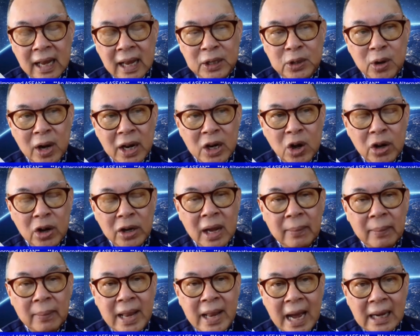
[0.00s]
and you are
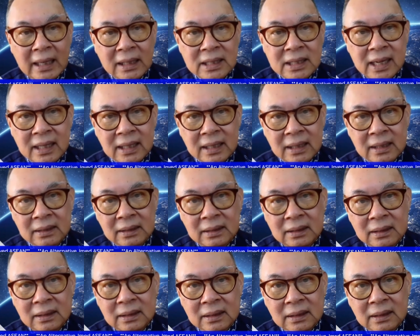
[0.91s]
not abducted,
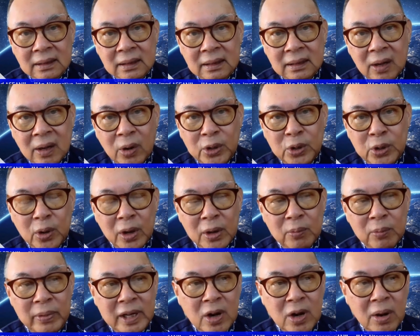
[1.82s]
or
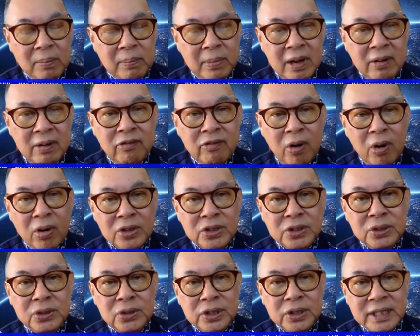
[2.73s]
you are not being
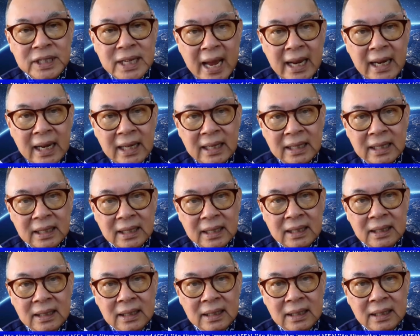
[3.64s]
forced to silence.
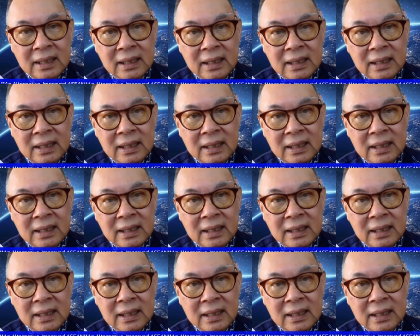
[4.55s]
